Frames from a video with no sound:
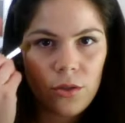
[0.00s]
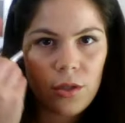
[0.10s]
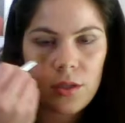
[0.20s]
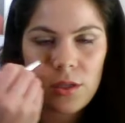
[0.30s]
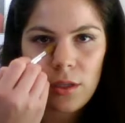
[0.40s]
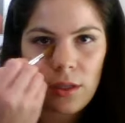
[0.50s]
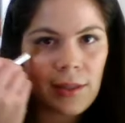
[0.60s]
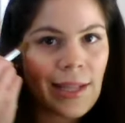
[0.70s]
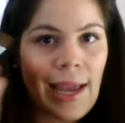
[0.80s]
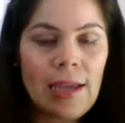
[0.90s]
just
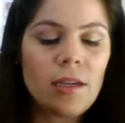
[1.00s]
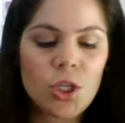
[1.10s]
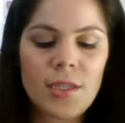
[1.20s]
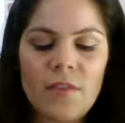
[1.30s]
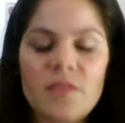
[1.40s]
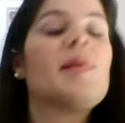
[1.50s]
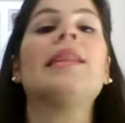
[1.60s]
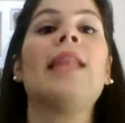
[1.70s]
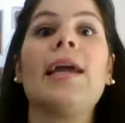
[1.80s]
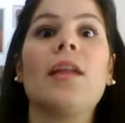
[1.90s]
light. It just gives me
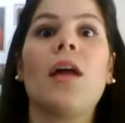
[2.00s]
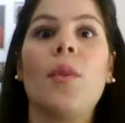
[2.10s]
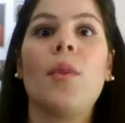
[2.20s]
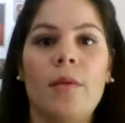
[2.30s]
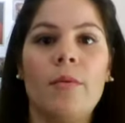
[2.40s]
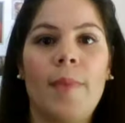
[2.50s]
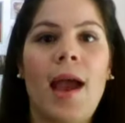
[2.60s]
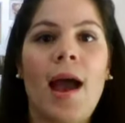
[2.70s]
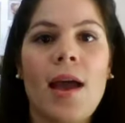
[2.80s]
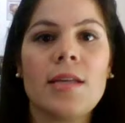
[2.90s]
light on the bottom of my
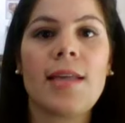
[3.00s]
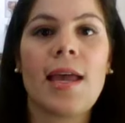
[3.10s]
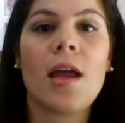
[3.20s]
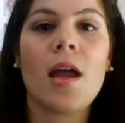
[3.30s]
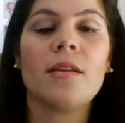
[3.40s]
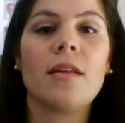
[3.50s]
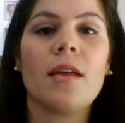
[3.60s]
eyes, and